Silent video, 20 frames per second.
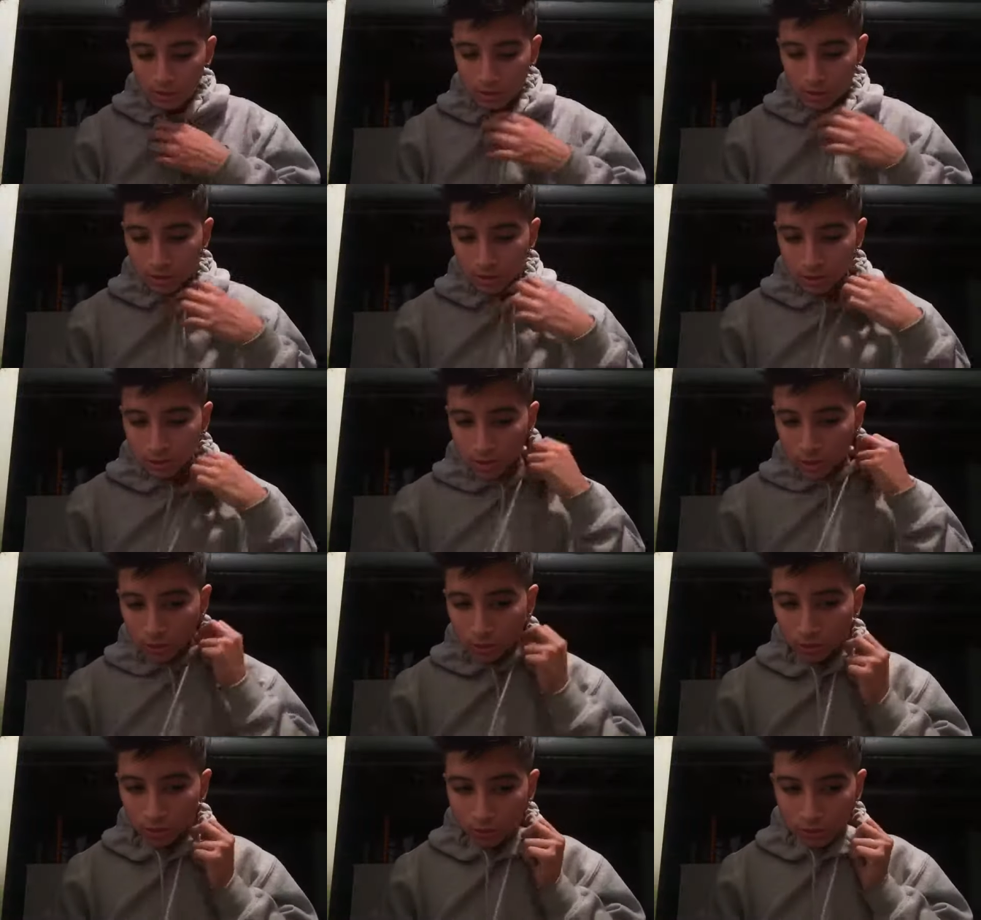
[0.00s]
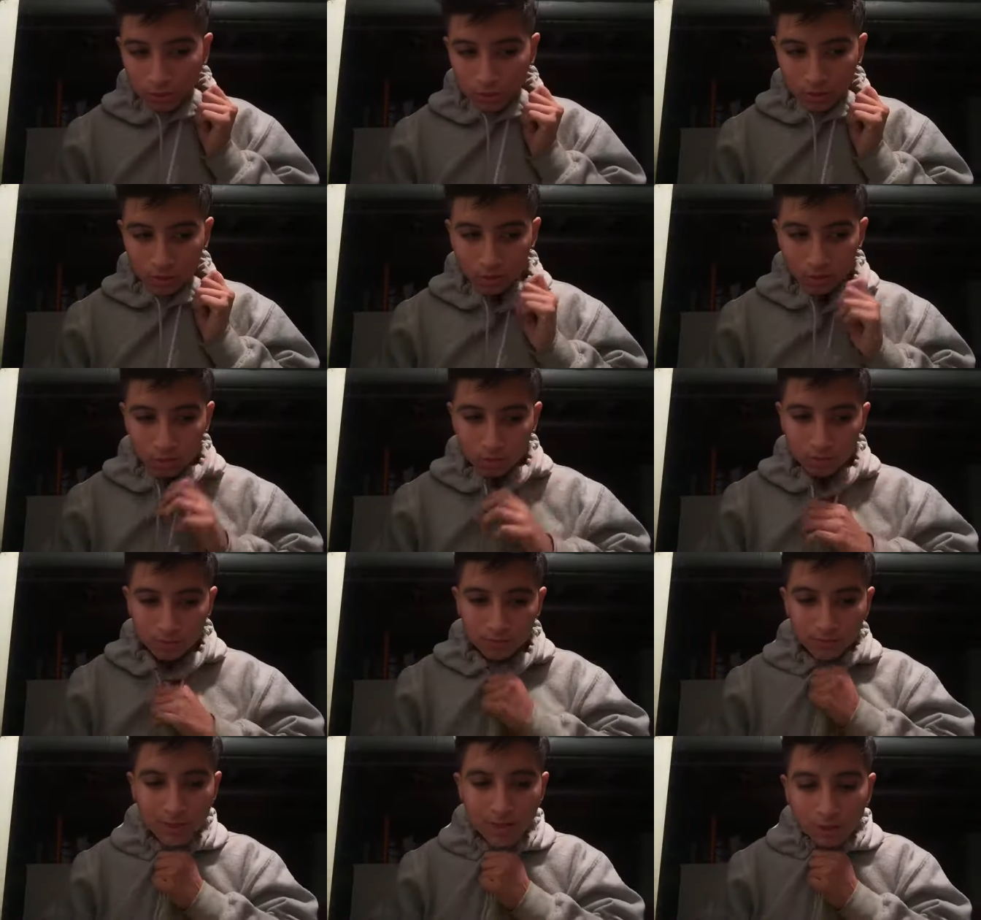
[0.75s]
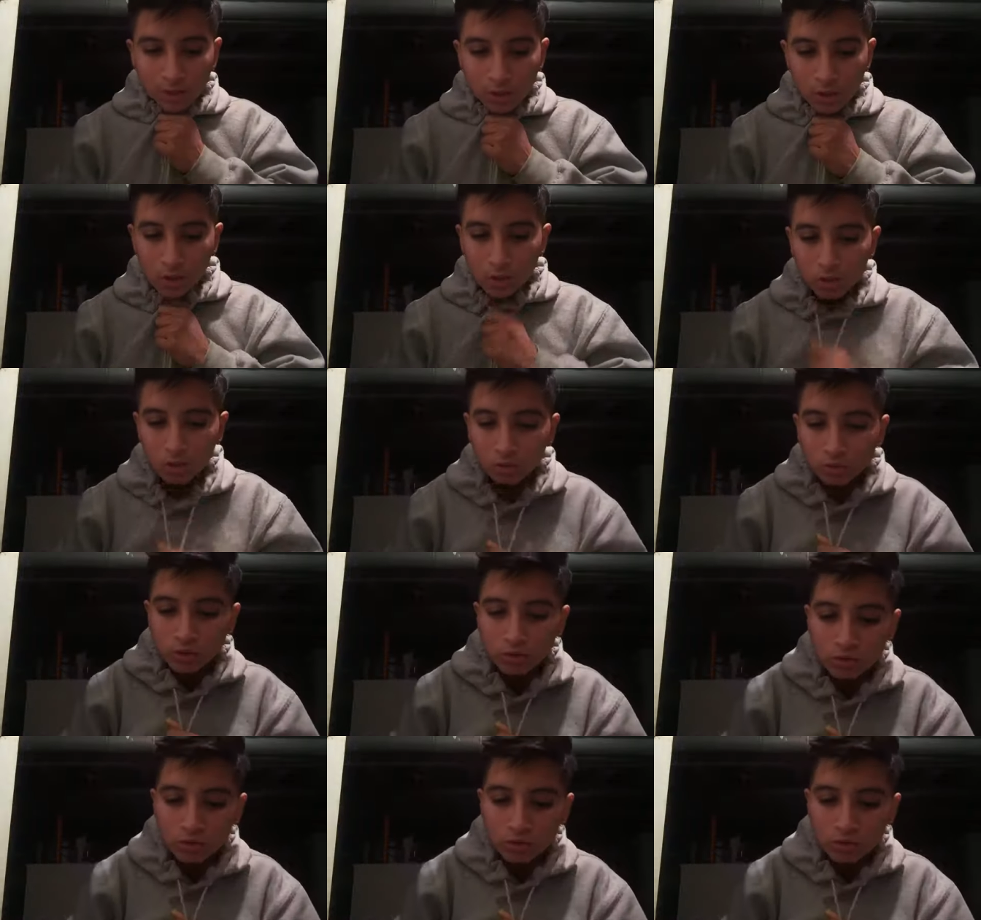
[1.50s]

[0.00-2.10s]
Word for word: That's not good because it's making you look